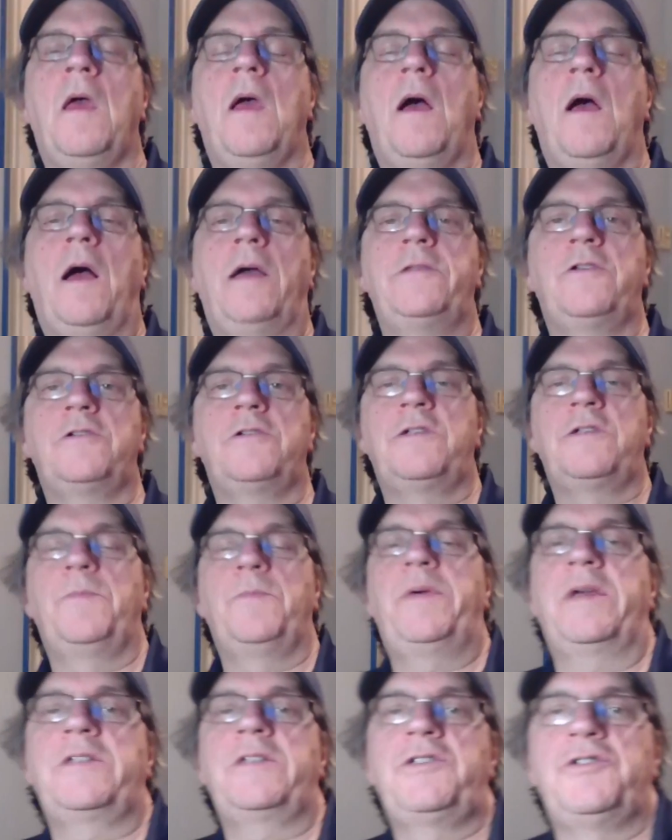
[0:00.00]
I took some
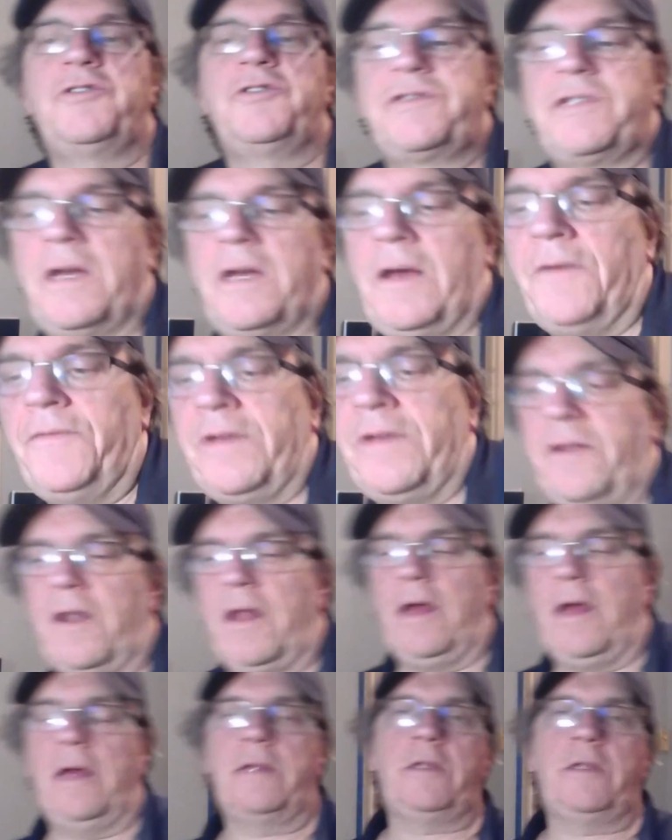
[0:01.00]
pictures of it
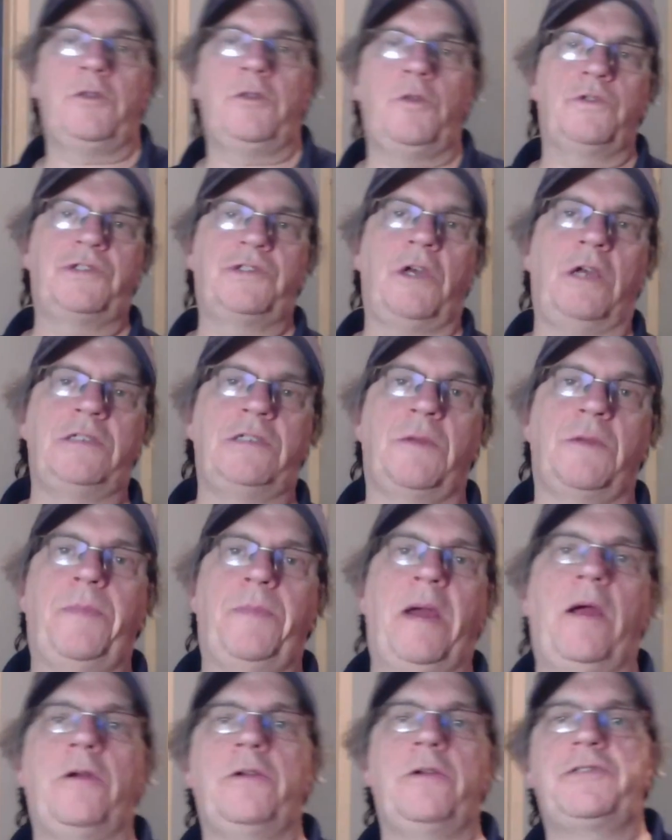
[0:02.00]
to do a size
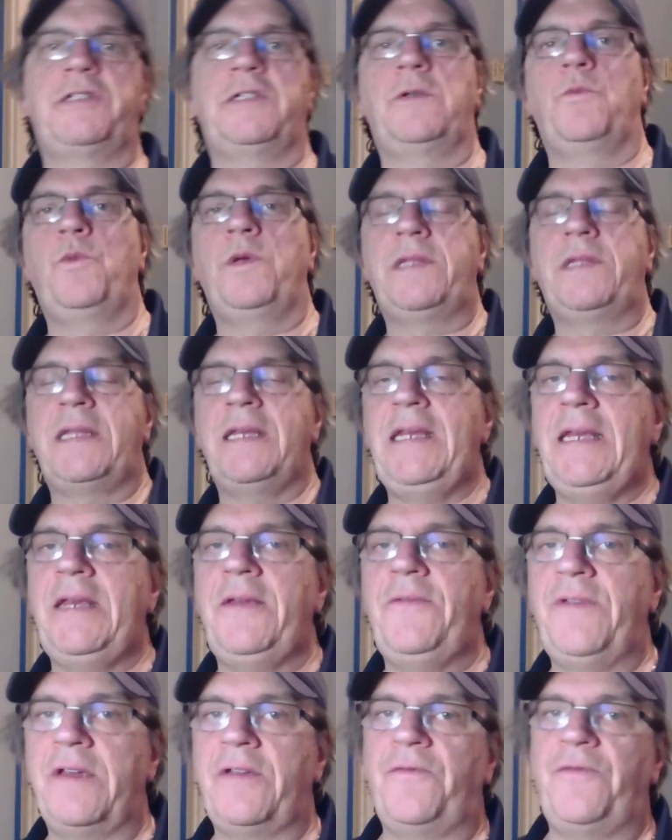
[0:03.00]
comparison with the
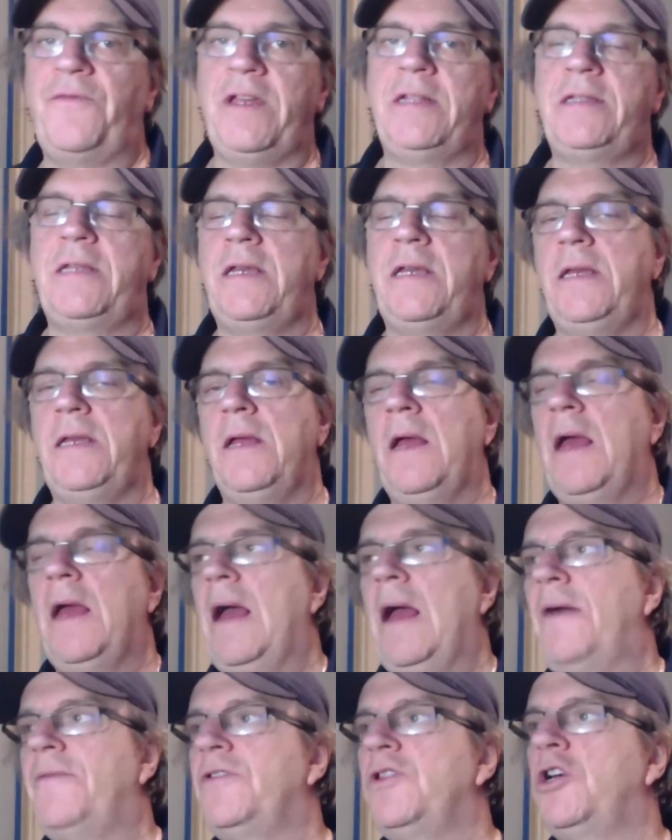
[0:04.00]
eVIC VT.
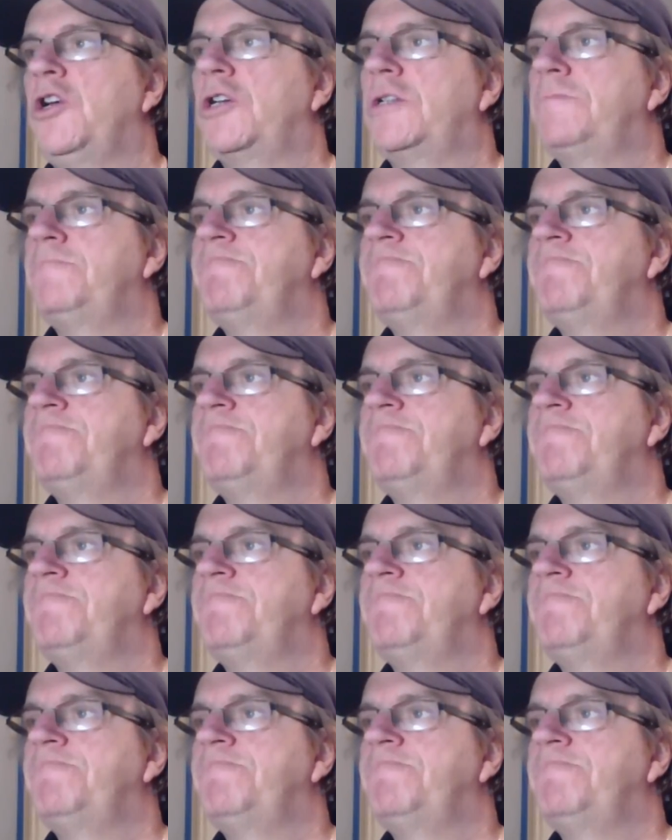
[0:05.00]
Have a look.